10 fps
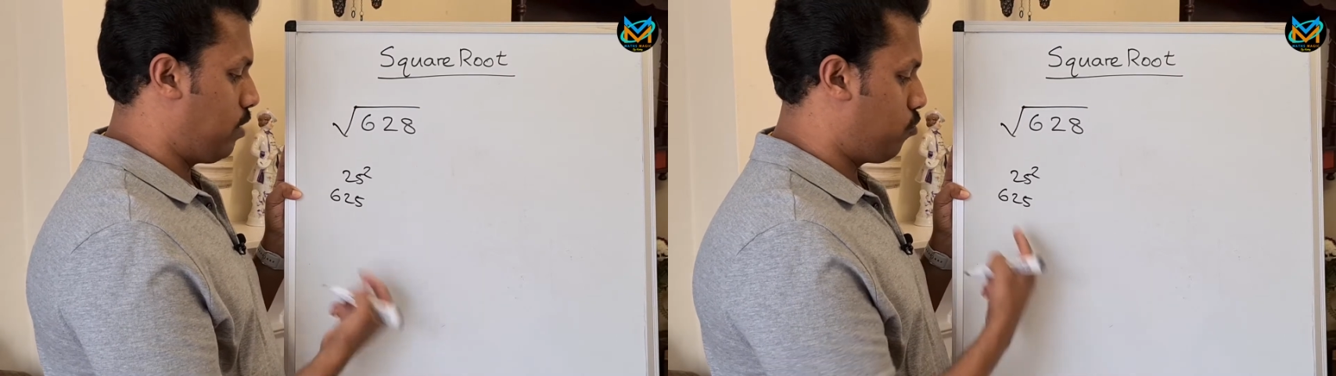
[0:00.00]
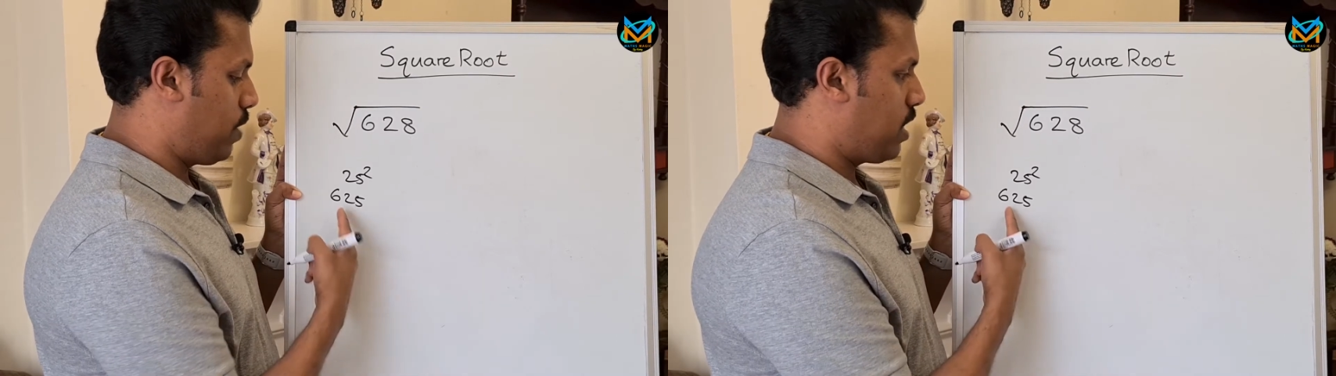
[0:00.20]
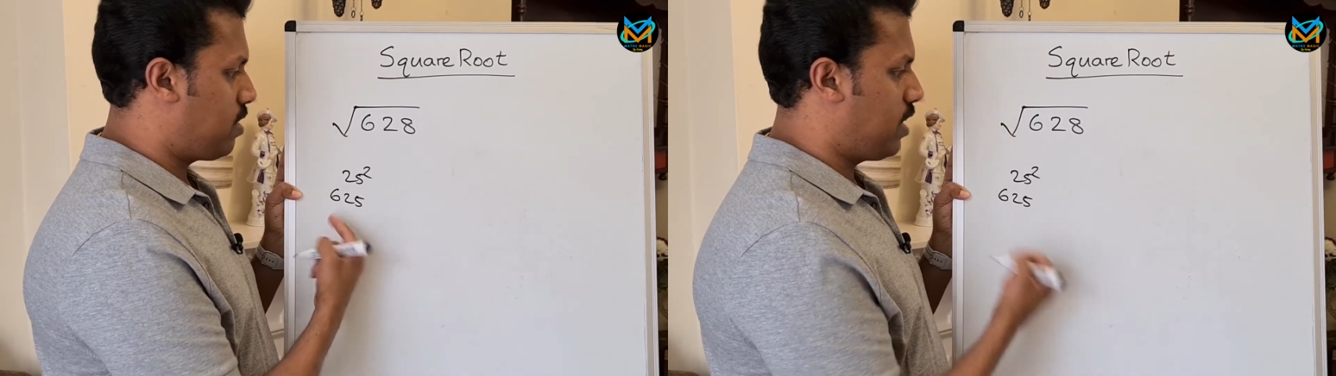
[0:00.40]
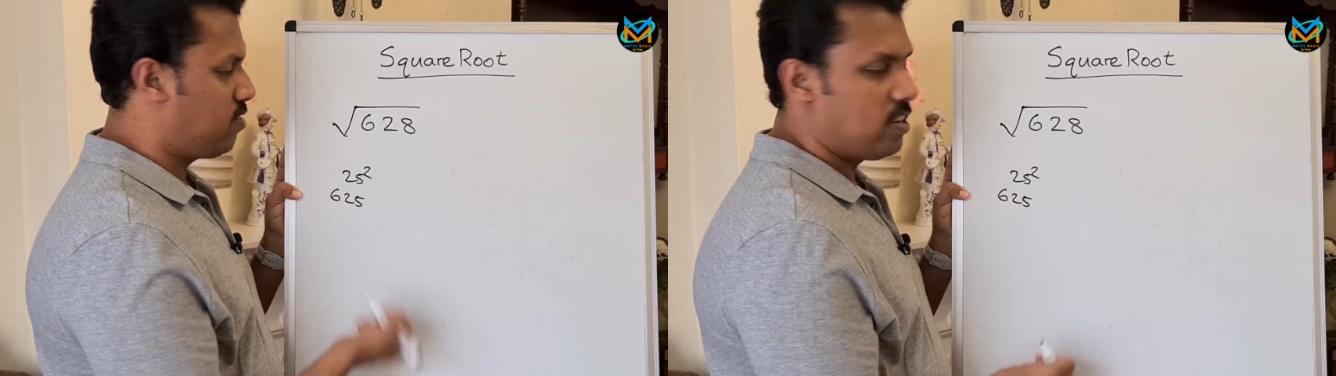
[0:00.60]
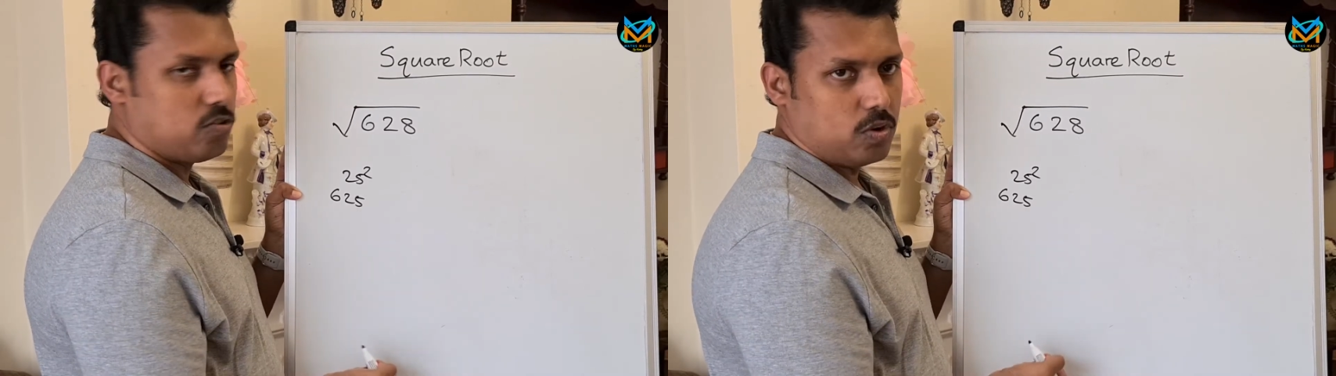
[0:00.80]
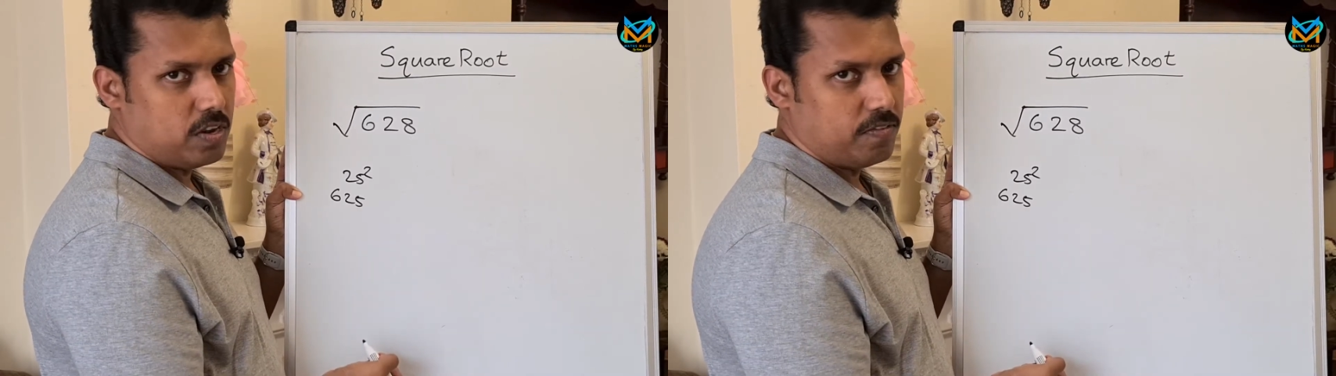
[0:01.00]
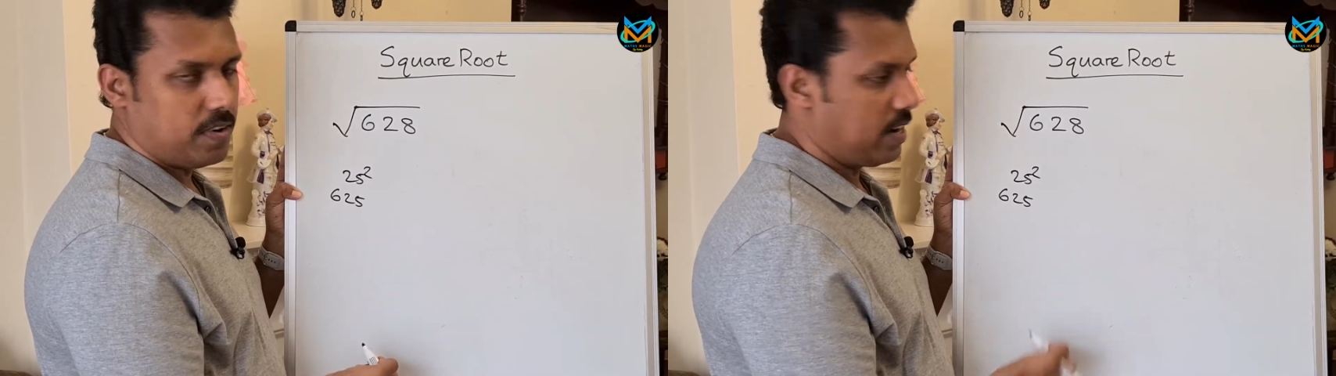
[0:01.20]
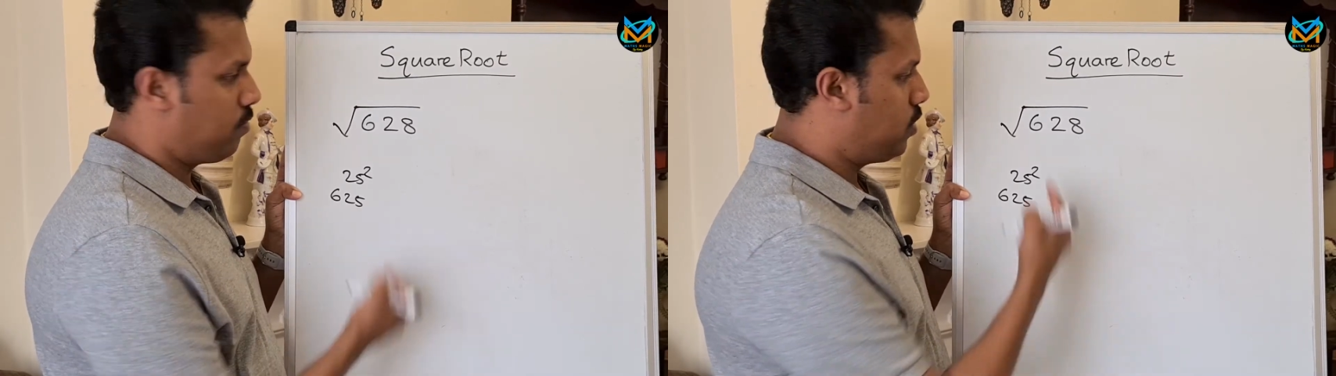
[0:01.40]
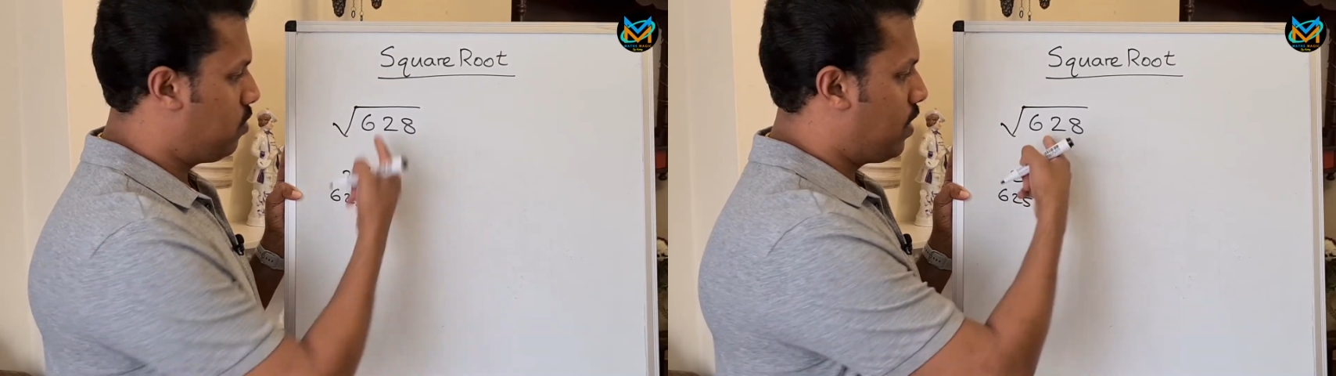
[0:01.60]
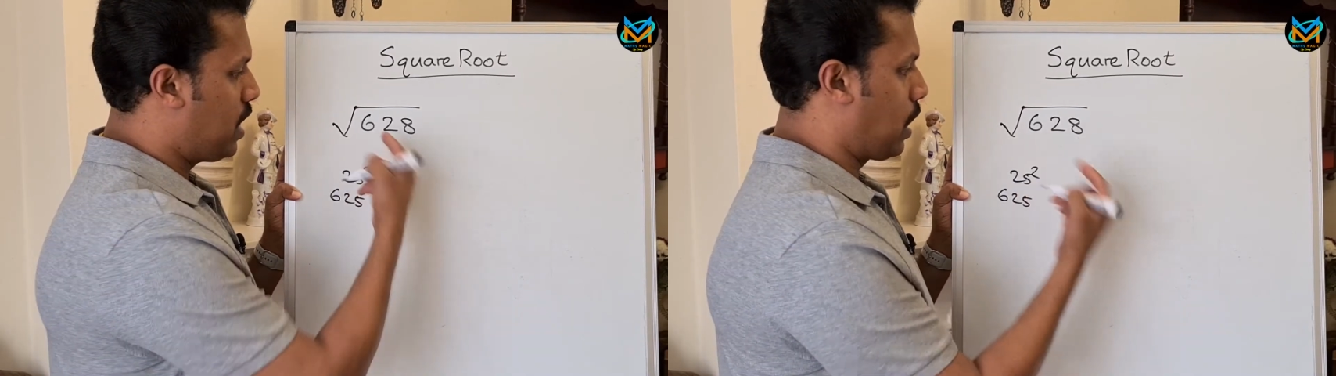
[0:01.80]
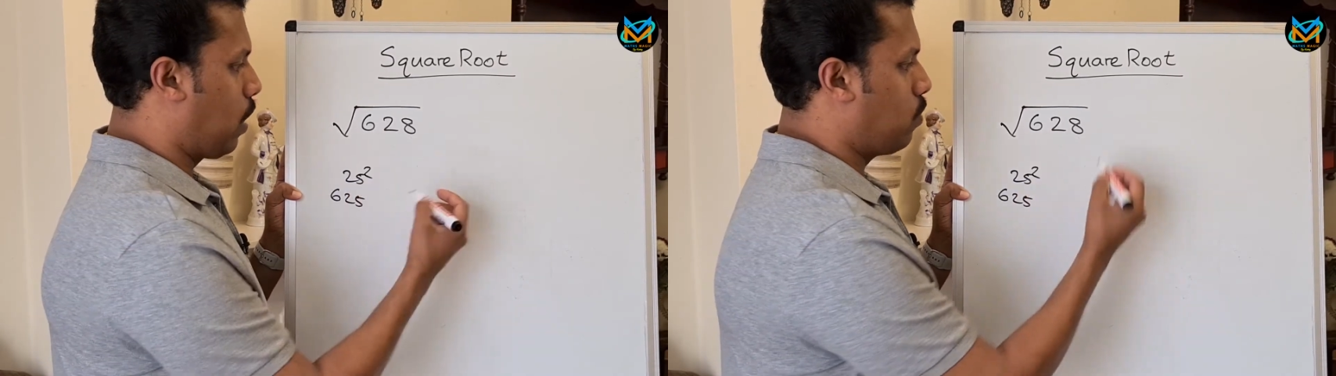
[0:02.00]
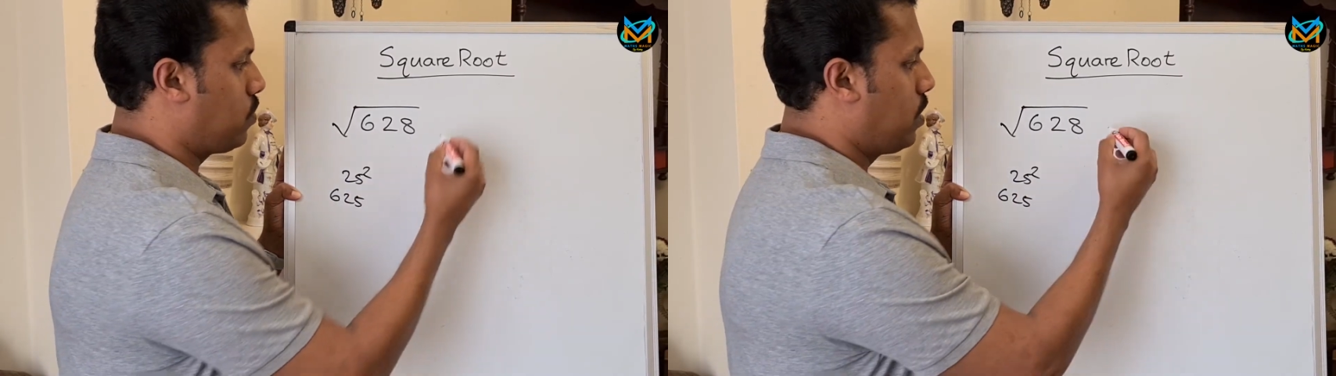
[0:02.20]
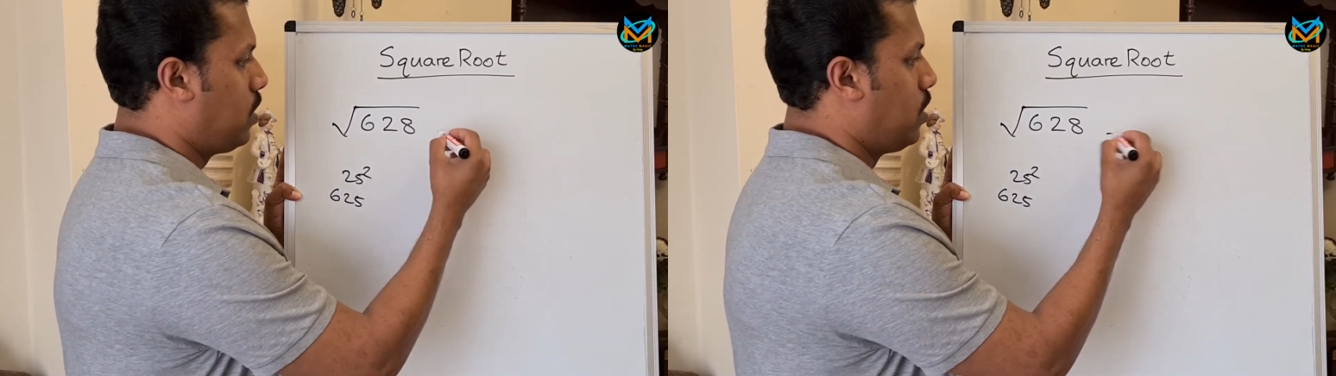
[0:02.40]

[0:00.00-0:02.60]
So we can take 625, which is very close.